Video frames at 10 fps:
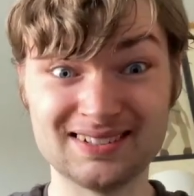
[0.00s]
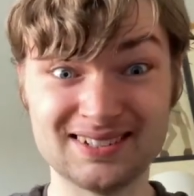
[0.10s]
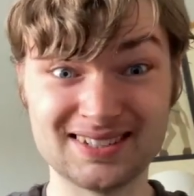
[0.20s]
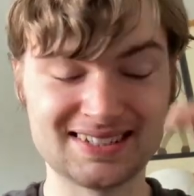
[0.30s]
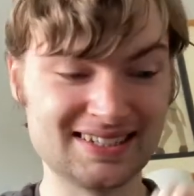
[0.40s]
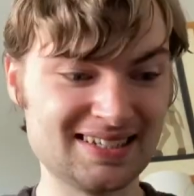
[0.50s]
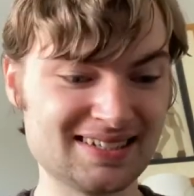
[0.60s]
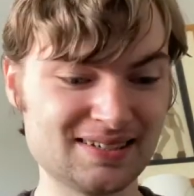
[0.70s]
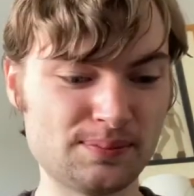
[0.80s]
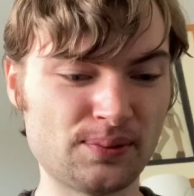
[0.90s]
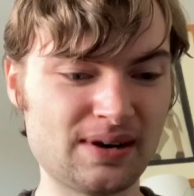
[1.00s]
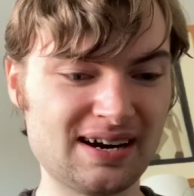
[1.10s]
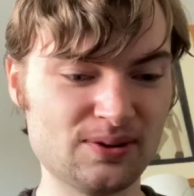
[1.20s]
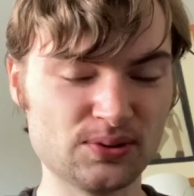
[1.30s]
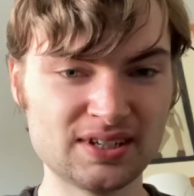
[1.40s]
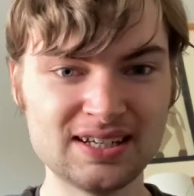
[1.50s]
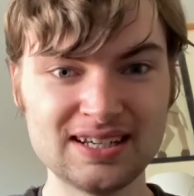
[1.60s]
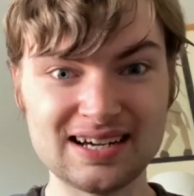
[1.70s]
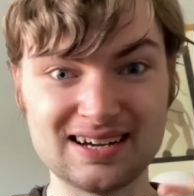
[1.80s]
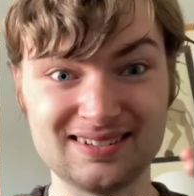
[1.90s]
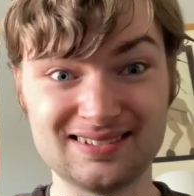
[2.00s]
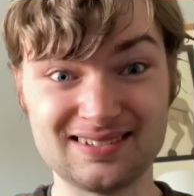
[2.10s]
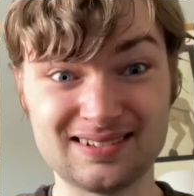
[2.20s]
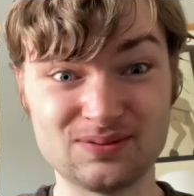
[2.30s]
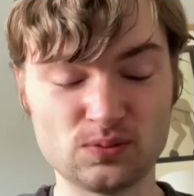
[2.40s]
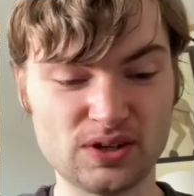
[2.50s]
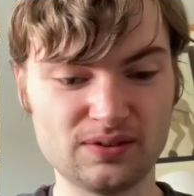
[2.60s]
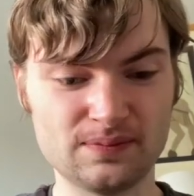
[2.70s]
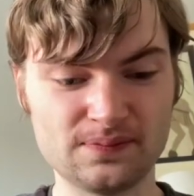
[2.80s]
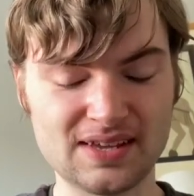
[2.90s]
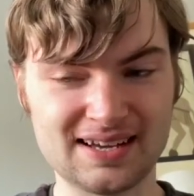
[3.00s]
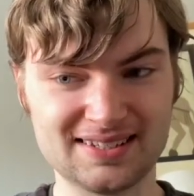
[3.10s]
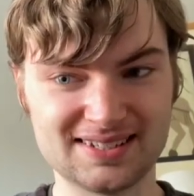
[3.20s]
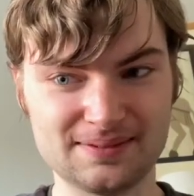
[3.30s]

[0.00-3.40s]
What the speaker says: her sister proud. And when as